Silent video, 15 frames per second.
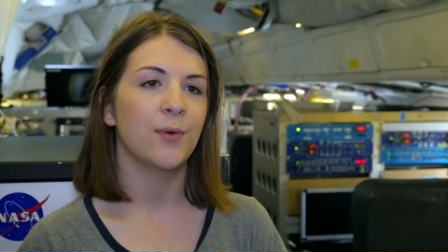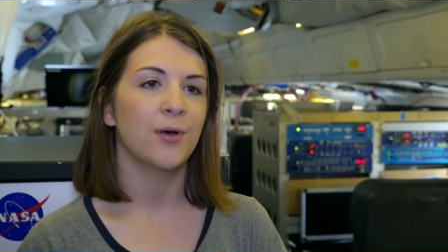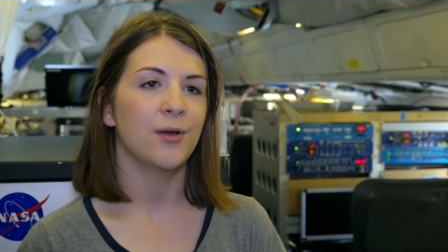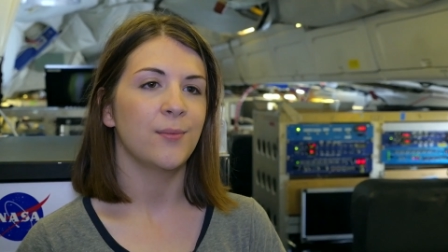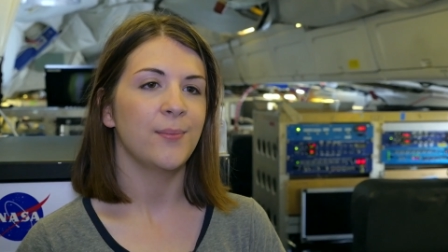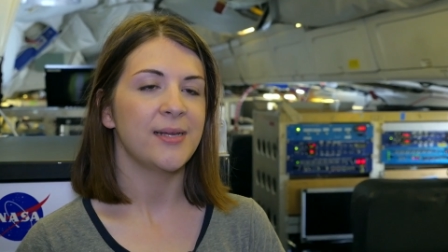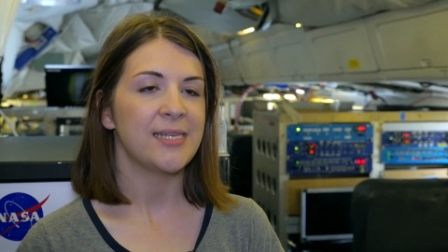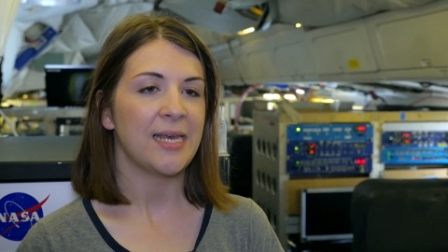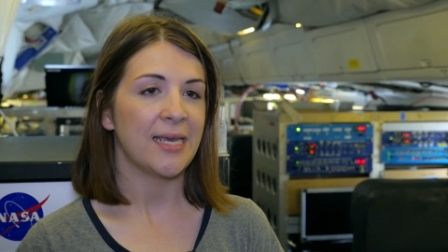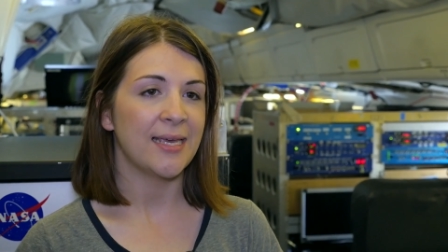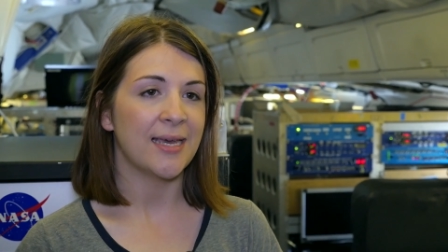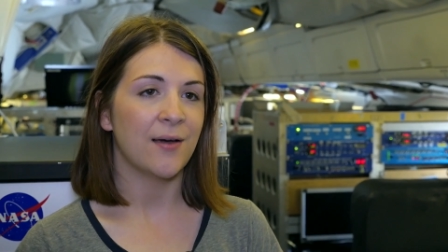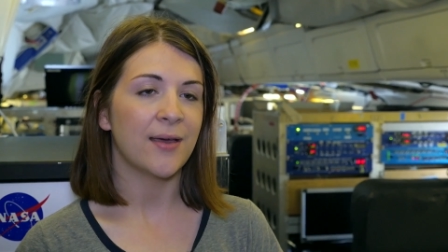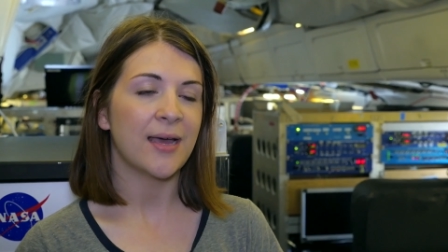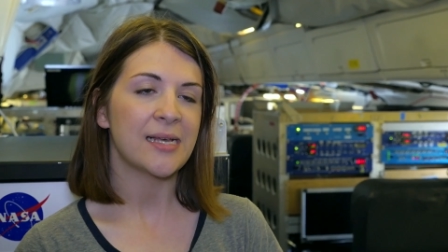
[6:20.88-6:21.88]
We'll be
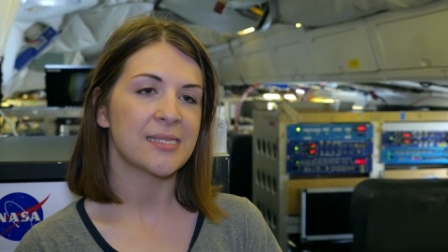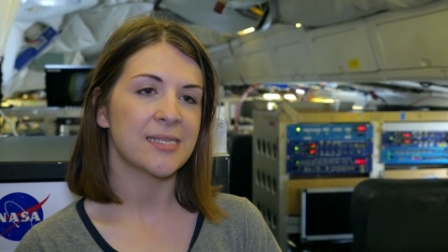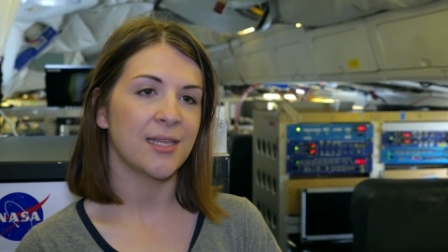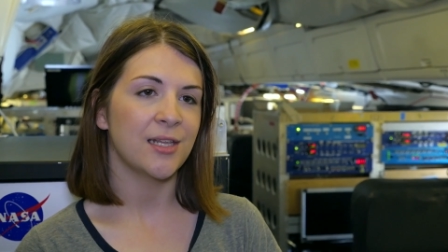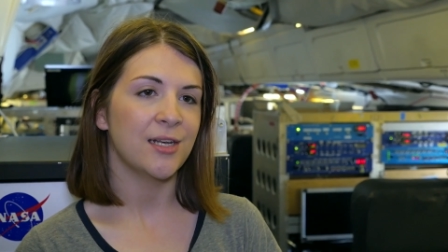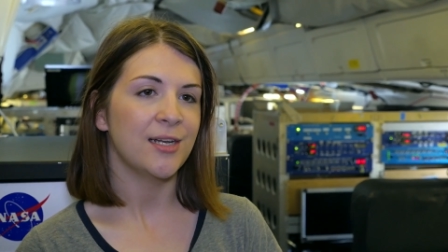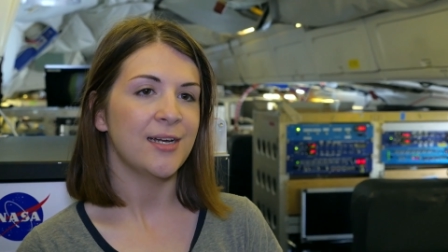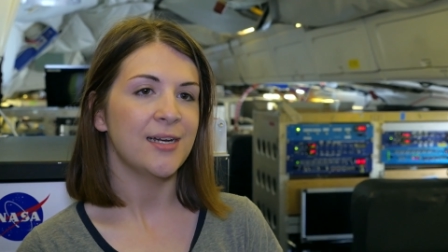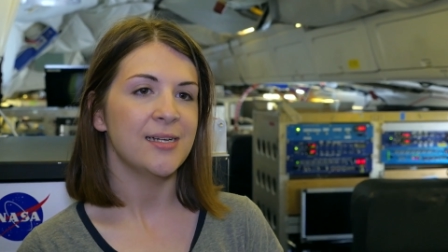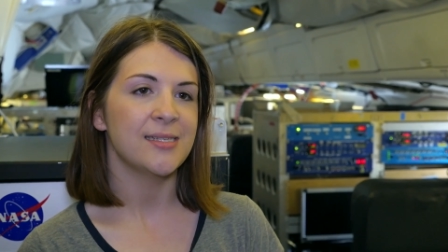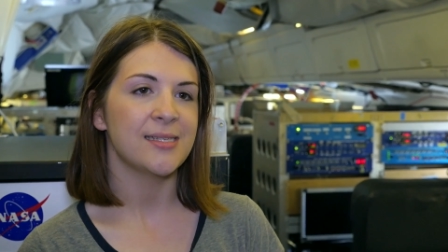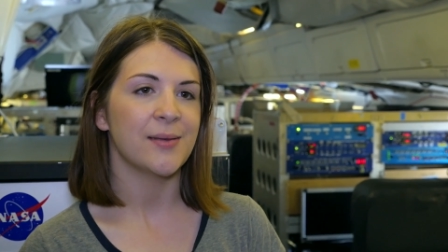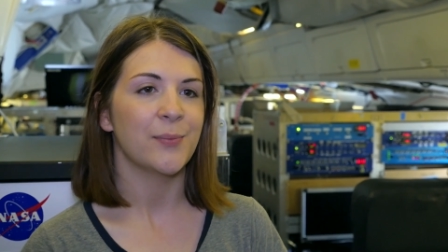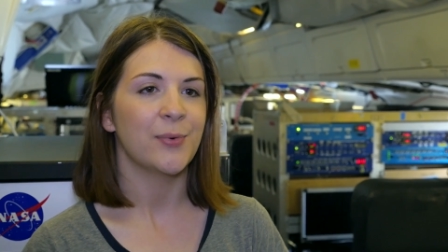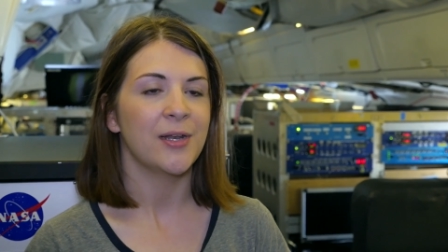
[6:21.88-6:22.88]
taking out gas
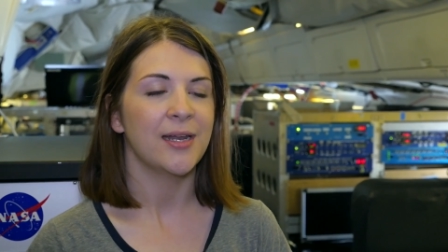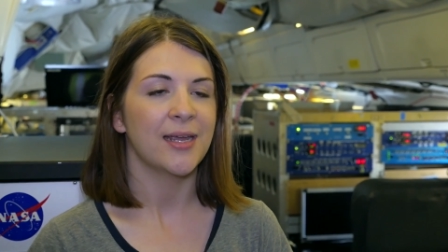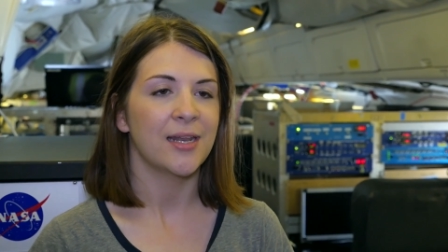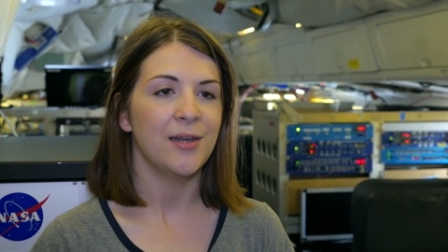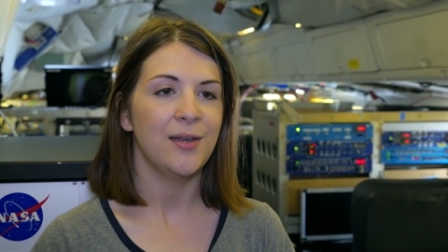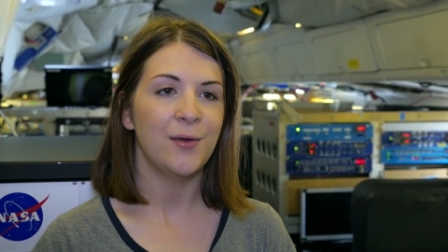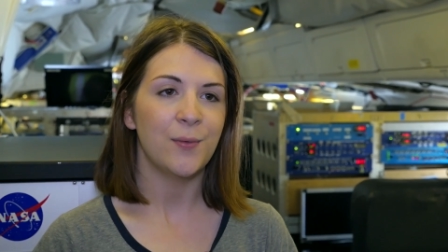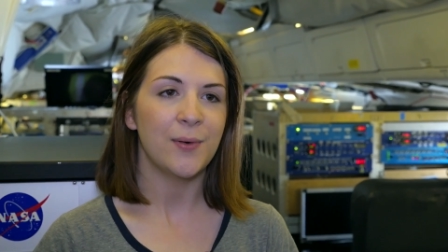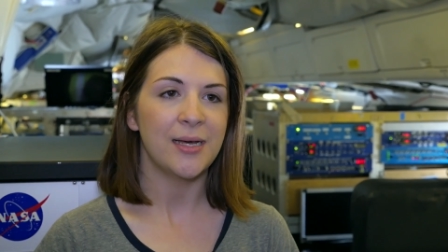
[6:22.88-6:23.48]
cylinders and putting in new